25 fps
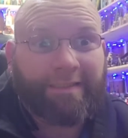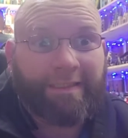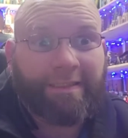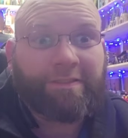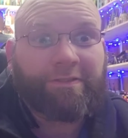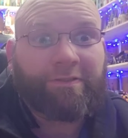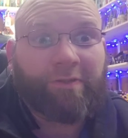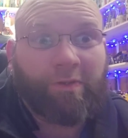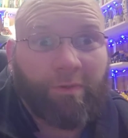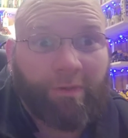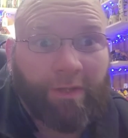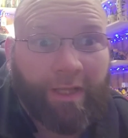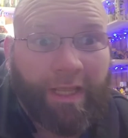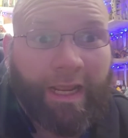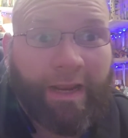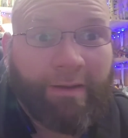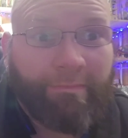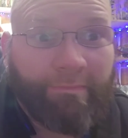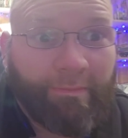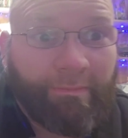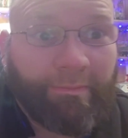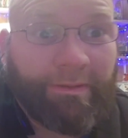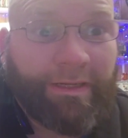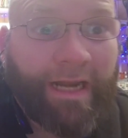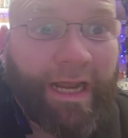of things on
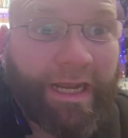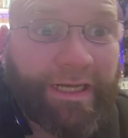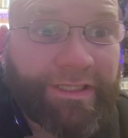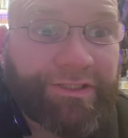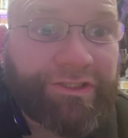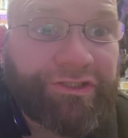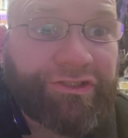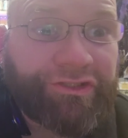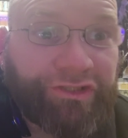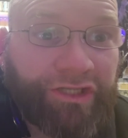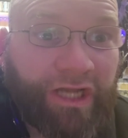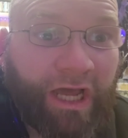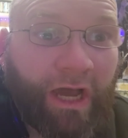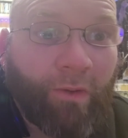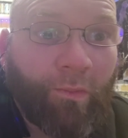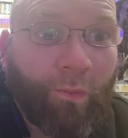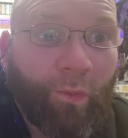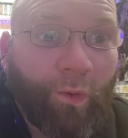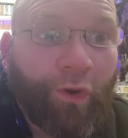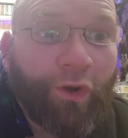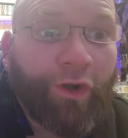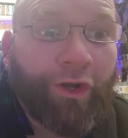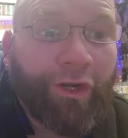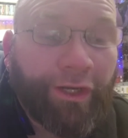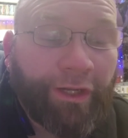camera, but that's just not
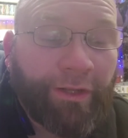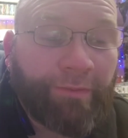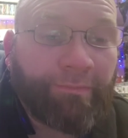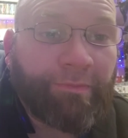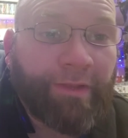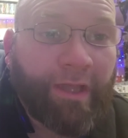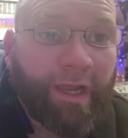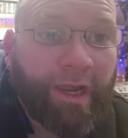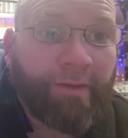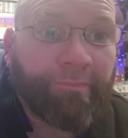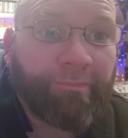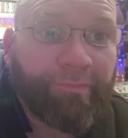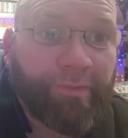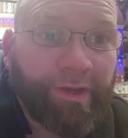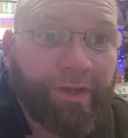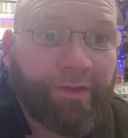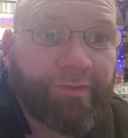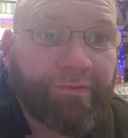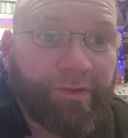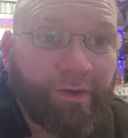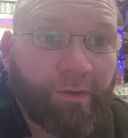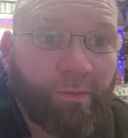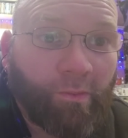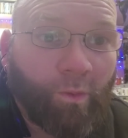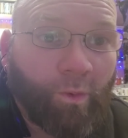one of them damn
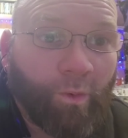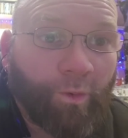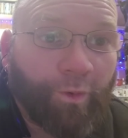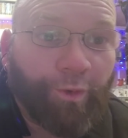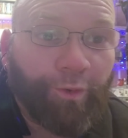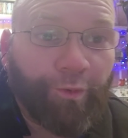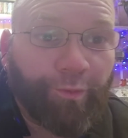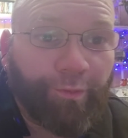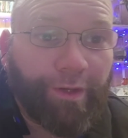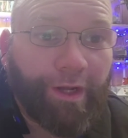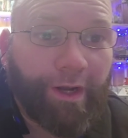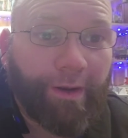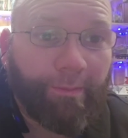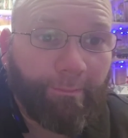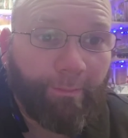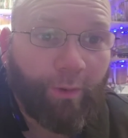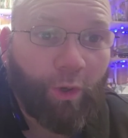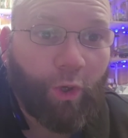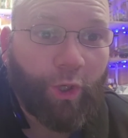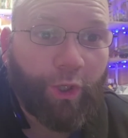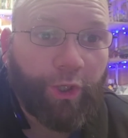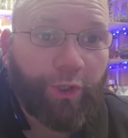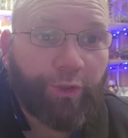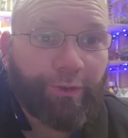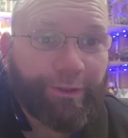things that I want to do there,
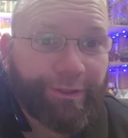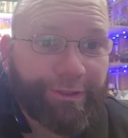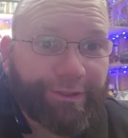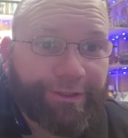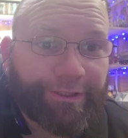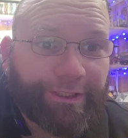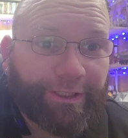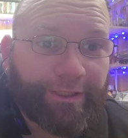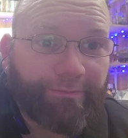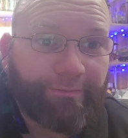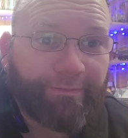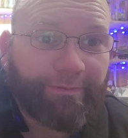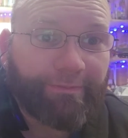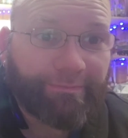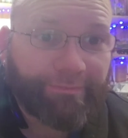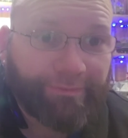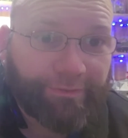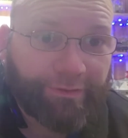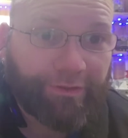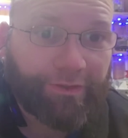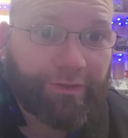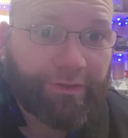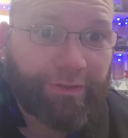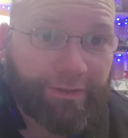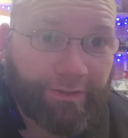boy. You understand what I'm
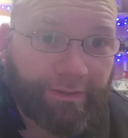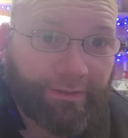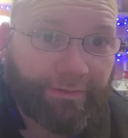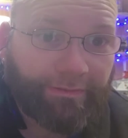saying